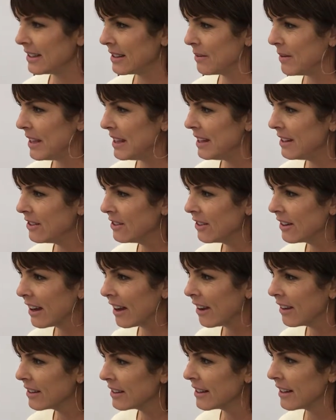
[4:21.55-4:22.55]
I mean, these are
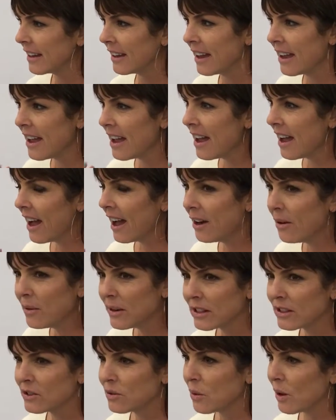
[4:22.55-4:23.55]
gals like, I don't want
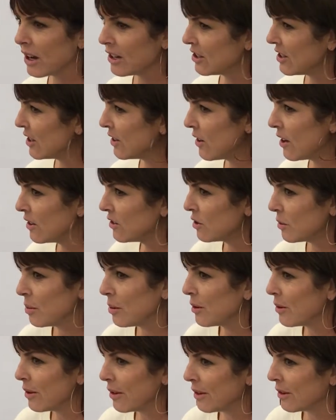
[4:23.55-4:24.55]
to squash their
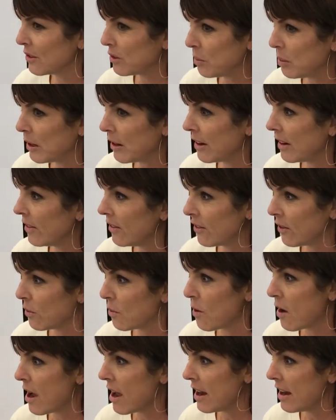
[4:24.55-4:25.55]
entrepreneurial spirit, for
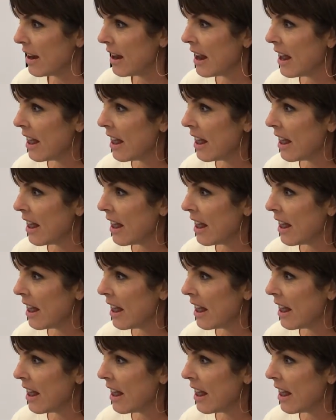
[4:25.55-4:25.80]
one.